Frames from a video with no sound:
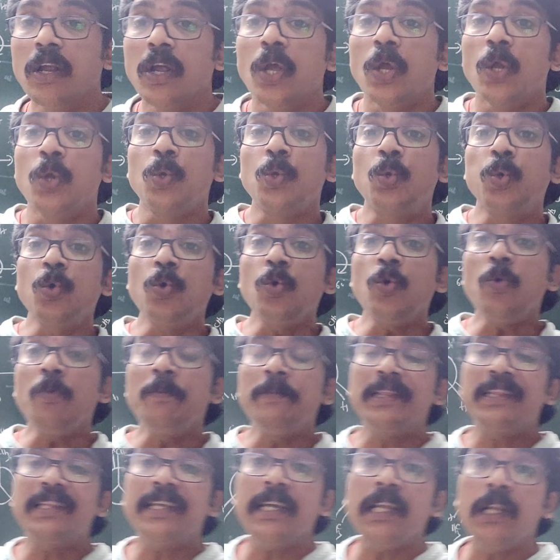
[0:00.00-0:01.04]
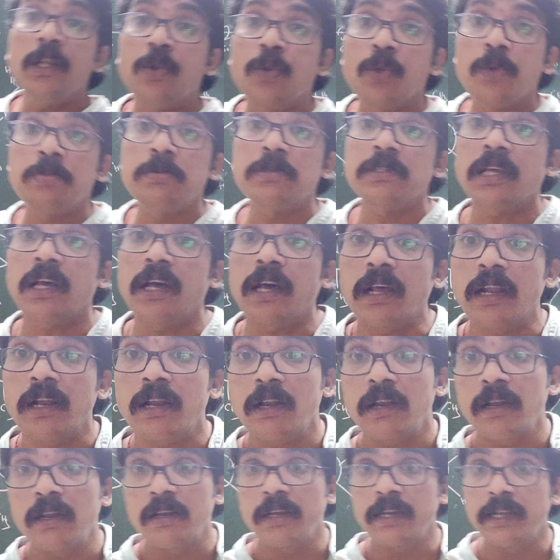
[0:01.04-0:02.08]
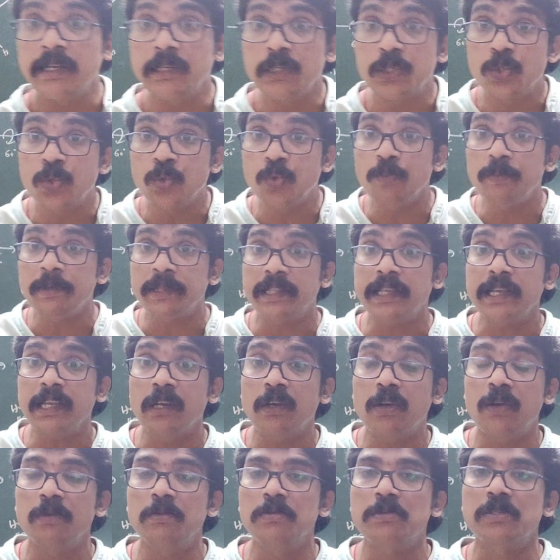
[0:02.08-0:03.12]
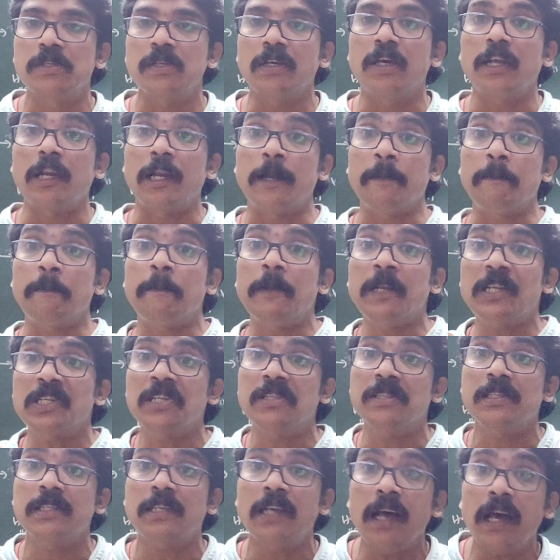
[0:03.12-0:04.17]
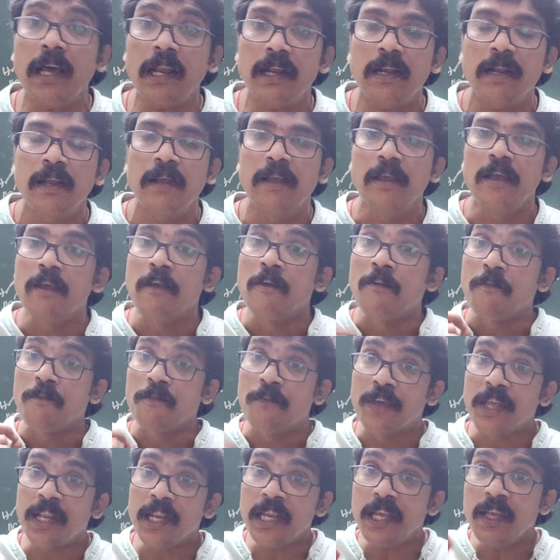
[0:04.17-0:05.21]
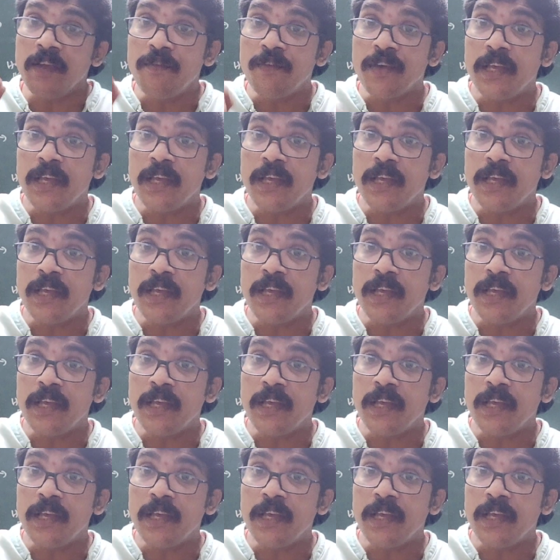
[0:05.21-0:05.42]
two methyl groups are repulsions are very